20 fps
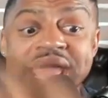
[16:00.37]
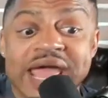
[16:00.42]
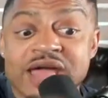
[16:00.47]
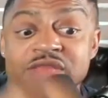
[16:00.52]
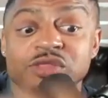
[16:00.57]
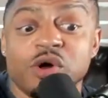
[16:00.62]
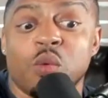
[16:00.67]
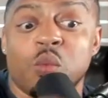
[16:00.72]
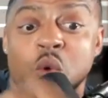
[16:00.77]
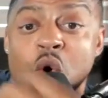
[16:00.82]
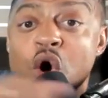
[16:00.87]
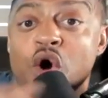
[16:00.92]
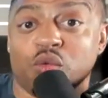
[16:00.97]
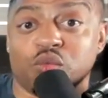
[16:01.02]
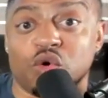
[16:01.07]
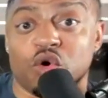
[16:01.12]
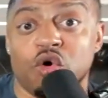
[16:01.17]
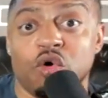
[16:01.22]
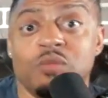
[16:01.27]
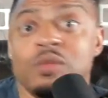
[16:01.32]
in the war
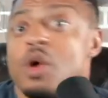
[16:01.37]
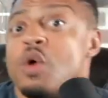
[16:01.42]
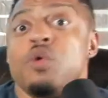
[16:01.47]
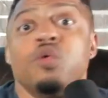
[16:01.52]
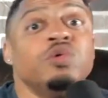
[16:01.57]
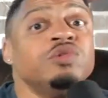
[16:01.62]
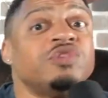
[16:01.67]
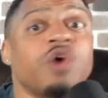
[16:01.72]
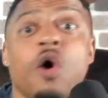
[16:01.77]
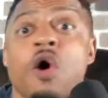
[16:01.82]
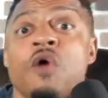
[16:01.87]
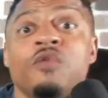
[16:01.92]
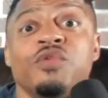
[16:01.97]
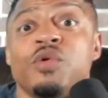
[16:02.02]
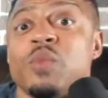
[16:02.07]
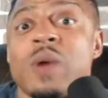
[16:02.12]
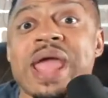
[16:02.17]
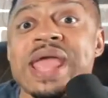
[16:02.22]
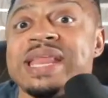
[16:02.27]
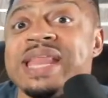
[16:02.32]
room who's
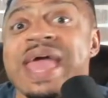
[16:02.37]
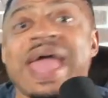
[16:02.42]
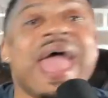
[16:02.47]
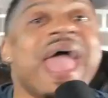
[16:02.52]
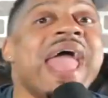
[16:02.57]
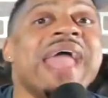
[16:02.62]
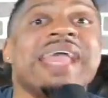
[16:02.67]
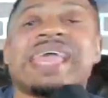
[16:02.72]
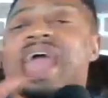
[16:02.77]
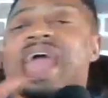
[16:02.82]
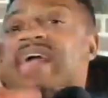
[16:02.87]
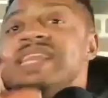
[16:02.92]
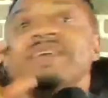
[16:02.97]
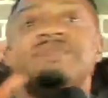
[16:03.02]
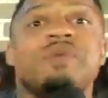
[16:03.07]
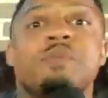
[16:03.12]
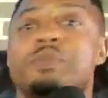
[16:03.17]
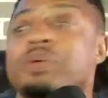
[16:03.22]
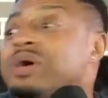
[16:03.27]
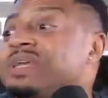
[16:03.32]
overweight and can't
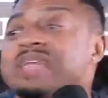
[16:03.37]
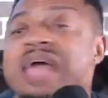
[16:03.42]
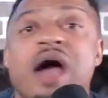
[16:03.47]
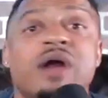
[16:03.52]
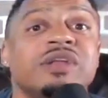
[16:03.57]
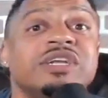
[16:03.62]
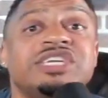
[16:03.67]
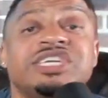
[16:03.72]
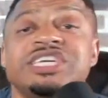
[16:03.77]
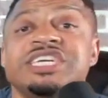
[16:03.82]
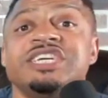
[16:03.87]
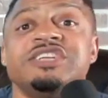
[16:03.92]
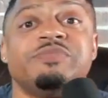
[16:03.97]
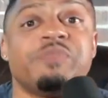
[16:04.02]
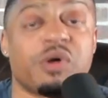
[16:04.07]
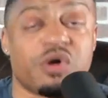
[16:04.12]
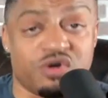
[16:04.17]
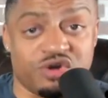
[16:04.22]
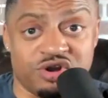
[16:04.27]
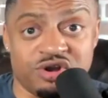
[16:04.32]
even put down a
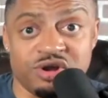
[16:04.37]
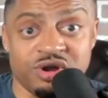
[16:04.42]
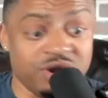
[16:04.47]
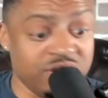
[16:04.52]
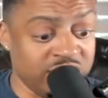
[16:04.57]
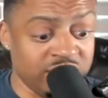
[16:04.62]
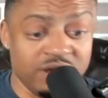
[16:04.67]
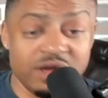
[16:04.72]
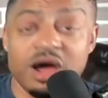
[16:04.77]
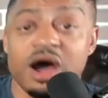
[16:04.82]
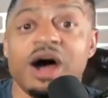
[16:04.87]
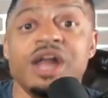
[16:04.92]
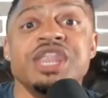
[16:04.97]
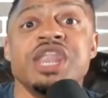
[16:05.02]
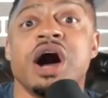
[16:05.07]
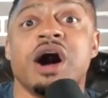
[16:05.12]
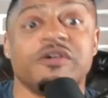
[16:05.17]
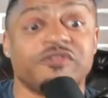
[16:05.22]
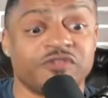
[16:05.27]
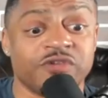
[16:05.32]
cheeseburger
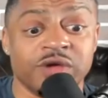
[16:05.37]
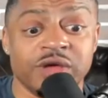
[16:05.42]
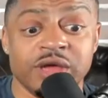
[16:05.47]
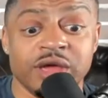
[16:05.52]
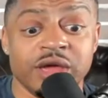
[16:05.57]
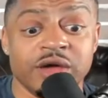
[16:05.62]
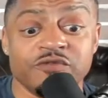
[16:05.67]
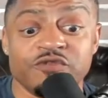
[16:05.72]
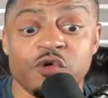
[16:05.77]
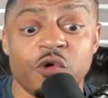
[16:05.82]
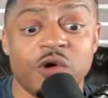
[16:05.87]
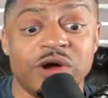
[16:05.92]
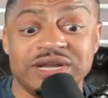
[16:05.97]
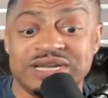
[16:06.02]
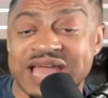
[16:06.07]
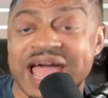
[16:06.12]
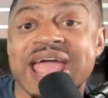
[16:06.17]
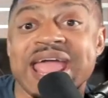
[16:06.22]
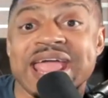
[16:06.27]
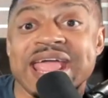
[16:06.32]
enough for a
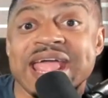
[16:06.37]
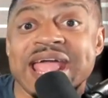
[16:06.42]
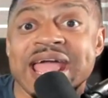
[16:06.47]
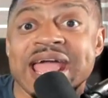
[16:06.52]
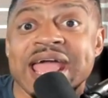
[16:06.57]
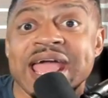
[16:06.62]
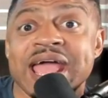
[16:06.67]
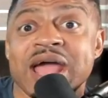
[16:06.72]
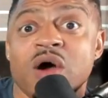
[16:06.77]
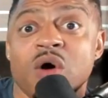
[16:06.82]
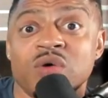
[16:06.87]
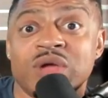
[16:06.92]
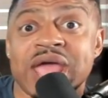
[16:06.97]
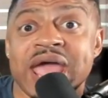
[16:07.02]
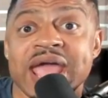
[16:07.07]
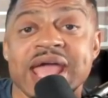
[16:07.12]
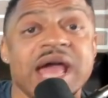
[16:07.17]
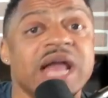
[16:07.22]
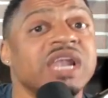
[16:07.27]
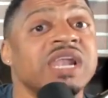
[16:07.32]
day,
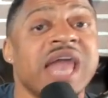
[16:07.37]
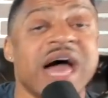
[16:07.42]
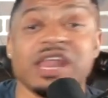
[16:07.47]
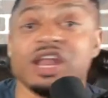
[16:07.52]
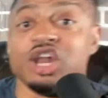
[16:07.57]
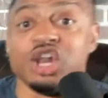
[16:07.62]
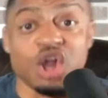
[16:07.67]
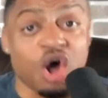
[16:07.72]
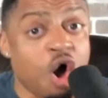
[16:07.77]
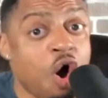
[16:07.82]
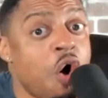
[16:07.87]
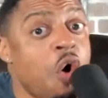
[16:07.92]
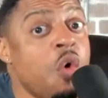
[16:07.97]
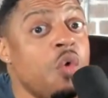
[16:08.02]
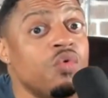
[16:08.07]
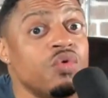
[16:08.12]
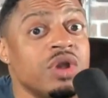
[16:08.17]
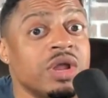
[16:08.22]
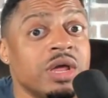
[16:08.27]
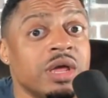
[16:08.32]
okay? Let
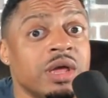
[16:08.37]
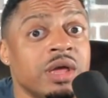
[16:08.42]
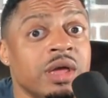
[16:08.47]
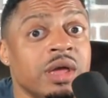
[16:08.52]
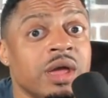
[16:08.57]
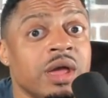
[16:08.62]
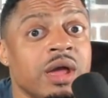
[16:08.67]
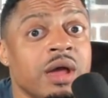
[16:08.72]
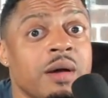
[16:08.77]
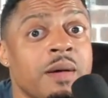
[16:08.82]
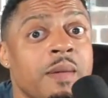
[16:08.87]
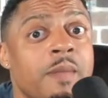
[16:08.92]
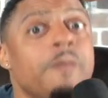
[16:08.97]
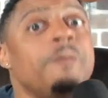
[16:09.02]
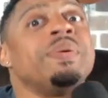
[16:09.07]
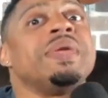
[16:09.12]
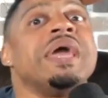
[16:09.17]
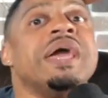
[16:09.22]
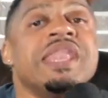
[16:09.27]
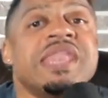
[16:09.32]
alone
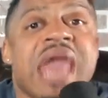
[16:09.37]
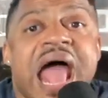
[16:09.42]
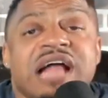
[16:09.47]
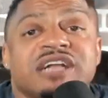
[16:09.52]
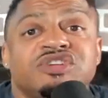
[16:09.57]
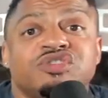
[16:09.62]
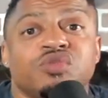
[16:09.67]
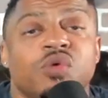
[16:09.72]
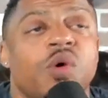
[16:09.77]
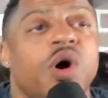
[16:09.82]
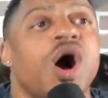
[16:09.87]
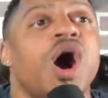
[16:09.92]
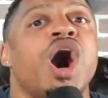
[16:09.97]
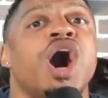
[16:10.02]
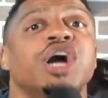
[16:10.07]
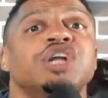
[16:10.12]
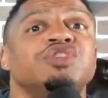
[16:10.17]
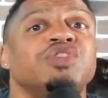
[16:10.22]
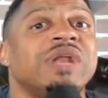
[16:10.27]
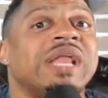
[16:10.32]
be a natural
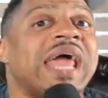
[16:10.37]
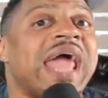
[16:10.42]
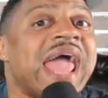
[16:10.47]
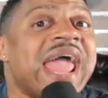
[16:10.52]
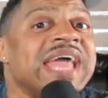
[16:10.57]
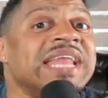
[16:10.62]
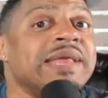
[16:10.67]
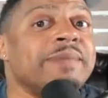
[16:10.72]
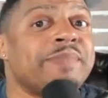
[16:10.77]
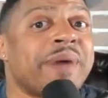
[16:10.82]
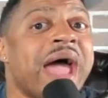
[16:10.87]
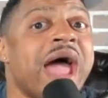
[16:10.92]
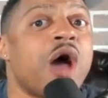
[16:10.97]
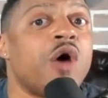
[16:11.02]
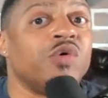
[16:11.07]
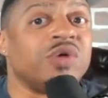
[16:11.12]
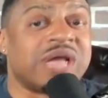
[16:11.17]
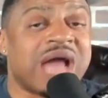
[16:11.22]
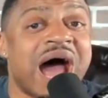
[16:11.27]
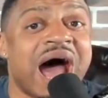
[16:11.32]

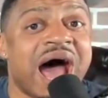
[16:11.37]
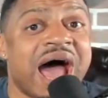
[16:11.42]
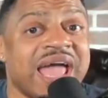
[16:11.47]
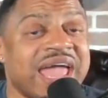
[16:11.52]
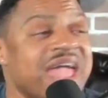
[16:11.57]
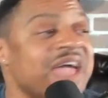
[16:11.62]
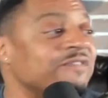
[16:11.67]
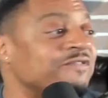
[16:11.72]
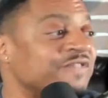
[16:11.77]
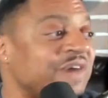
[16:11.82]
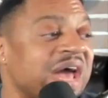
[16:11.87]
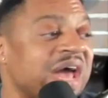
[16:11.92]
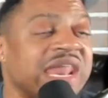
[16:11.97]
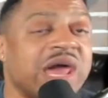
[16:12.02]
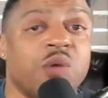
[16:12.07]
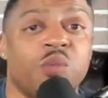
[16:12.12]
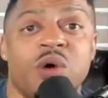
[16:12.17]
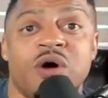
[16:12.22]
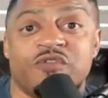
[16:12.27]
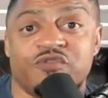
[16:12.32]
180-pound guy and fight
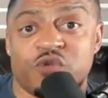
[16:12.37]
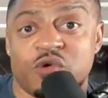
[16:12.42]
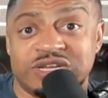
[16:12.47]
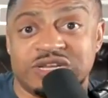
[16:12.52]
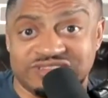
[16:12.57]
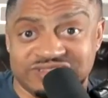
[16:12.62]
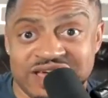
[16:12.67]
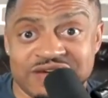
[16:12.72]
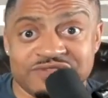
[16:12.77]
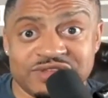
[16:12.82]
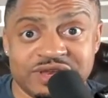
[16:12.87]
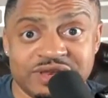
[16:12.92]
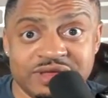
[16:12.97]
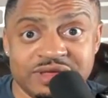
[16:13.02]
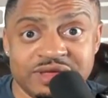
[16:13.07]
at 147.